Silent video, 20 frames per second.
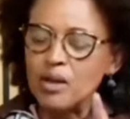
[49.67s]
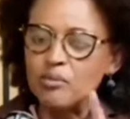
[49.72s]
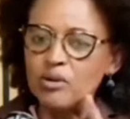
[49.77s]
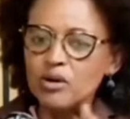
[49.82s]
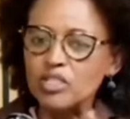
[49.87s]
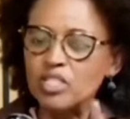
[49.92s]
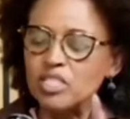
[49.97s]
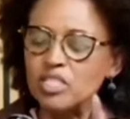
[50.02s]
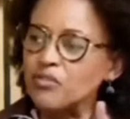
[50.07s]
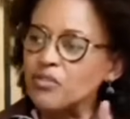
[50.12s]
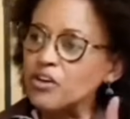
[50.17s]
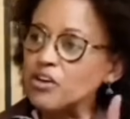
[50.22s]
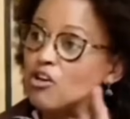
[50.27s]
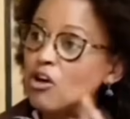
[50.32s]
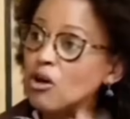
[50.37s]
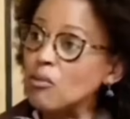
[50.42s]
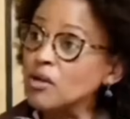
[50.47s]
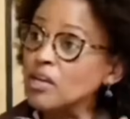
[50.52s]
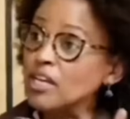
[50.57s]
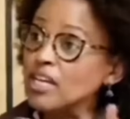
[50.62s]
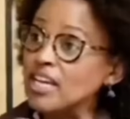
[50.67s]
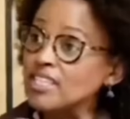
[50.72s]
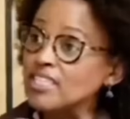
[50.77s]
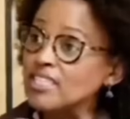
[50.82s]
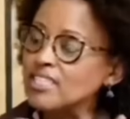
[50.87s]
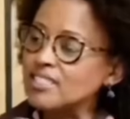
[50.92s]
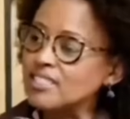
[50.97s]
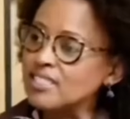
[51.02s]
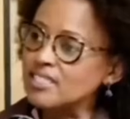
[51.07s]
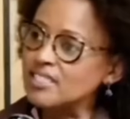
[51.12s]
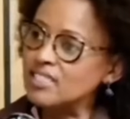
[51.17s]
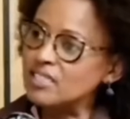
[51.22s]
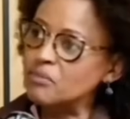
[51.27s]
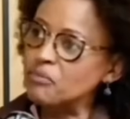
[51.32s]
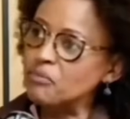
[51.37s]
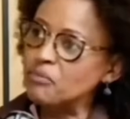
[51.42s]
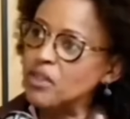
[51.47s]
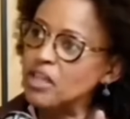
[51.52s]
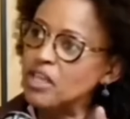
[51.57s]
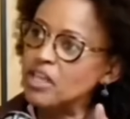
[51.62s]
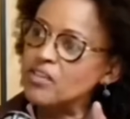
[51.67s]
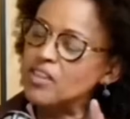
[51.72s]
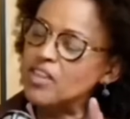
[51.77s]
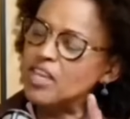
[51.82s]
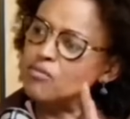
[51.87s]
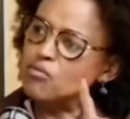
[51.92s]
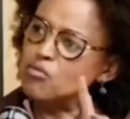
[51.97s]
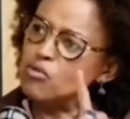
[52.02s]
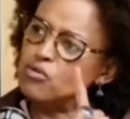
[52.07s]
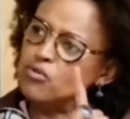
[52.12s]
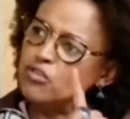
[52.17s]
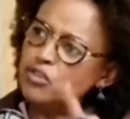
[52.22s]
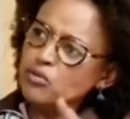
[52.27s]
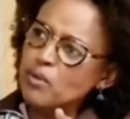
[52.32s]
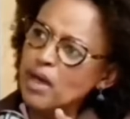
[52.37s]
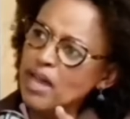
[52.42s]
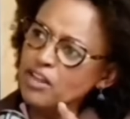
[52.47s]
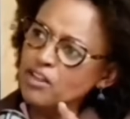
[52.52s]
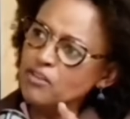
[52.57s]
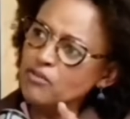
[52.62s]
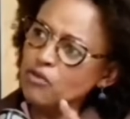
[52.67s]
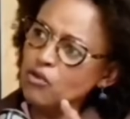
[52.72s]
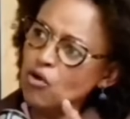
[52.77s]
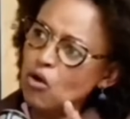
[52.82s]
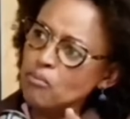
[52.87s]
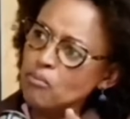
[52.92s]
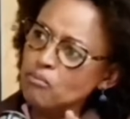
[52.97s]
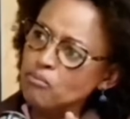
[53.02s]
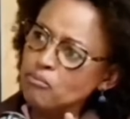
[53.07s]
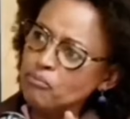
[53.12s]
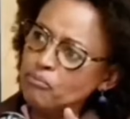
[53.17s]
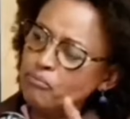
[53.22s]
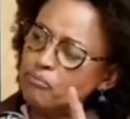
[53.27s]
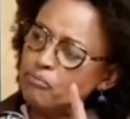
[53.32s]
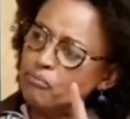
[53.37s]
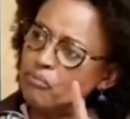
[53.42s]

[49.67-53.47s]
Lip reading: because it's a very complicated system that moves money from